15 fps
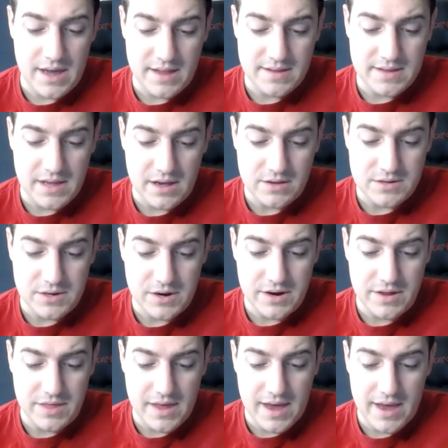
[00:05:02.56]
and tells
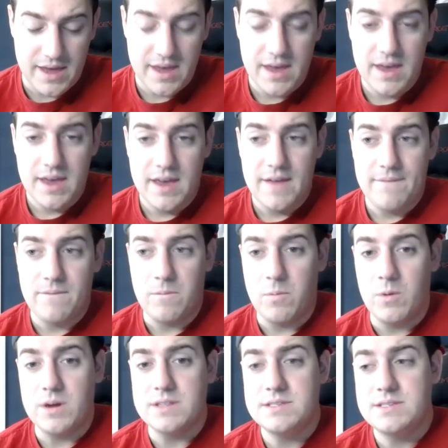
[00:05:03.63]
her that
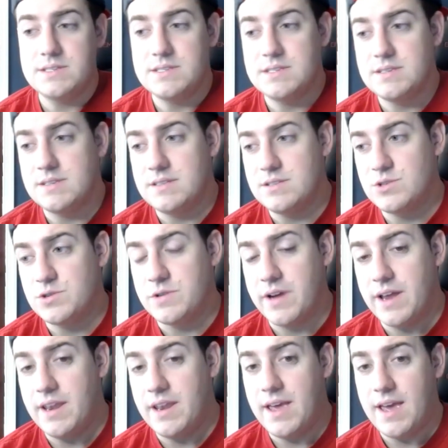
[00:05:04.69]
once
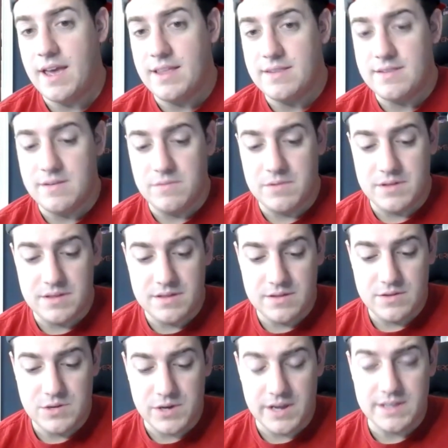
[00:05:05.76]
Trent ends it with
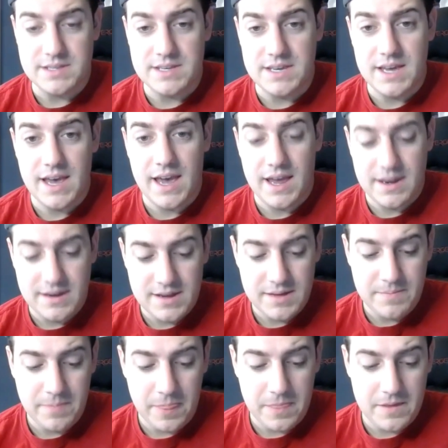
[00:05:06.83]
Trent and Tia end it,